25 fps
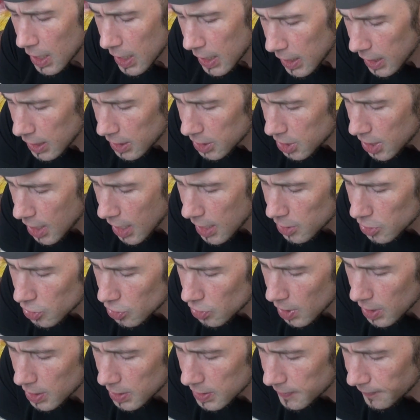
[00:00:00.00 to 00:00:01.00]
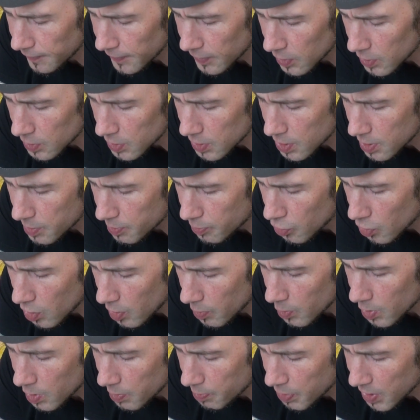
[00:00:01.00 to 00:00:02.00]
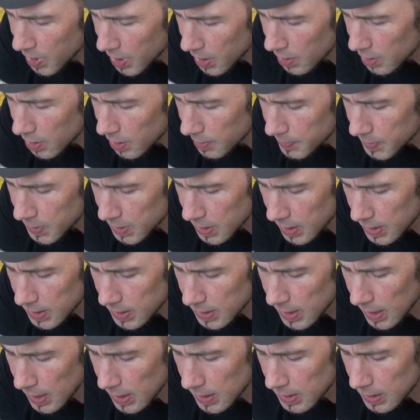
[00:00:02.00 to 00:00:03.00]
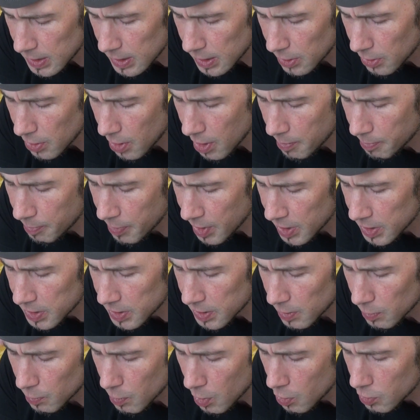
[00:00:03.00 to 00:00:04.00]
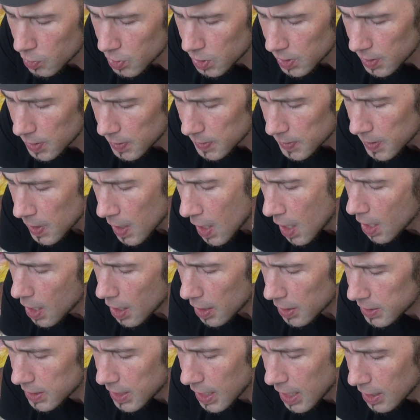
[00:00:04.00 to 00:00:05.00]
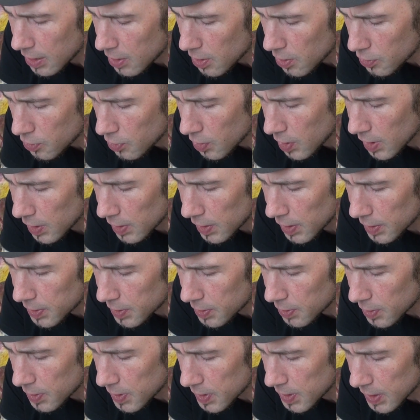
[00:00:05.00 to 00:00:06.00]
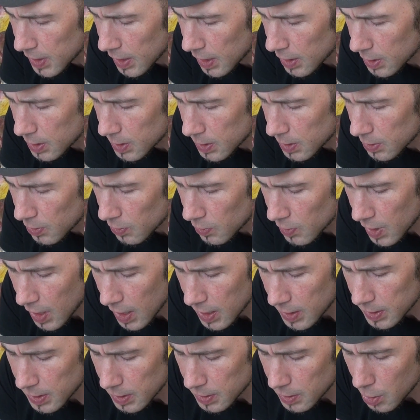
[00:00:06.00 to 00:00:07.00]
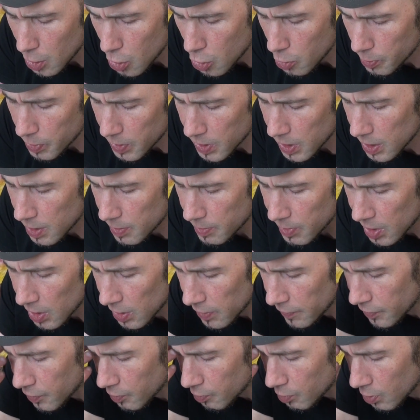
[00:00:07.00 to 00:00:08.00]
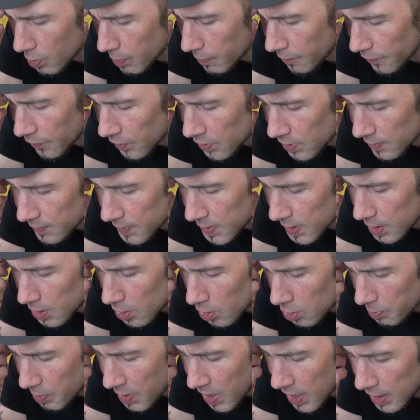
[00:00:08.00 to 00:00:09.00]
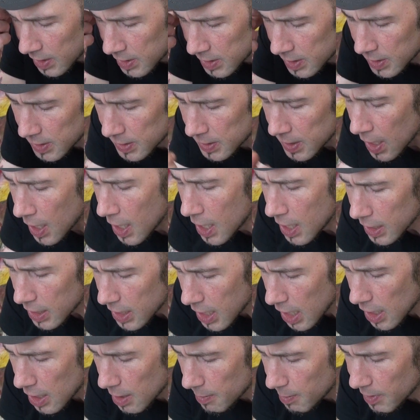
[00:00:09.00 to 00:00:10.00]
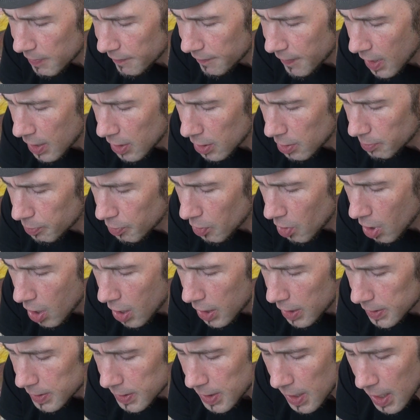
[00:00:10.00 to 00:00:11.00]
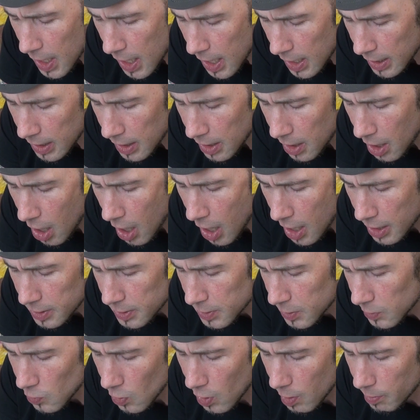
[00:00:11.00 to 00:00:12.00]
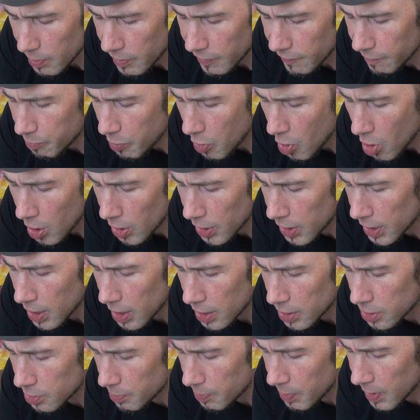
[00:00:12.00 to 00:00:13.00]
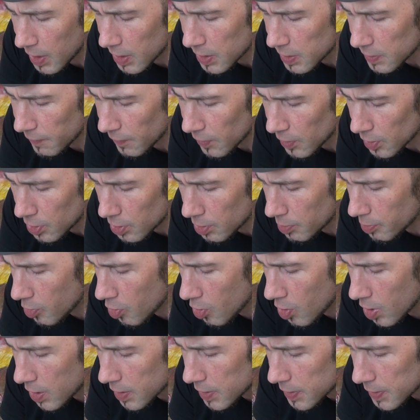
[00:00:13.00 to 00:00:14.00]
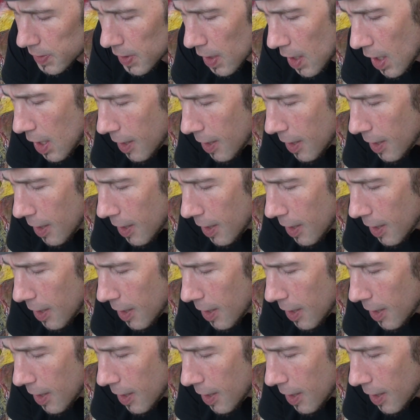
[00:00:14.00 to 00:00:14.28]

Each ashtray is filled to the brim with pink lipstick-stained cigarette butts and roaches. A dayglow green lizard-skinned suitcase is open in the middle of the room, full of silk panties, gingham and vinyl bras, and an odd assortment of Barney underpants for little boys.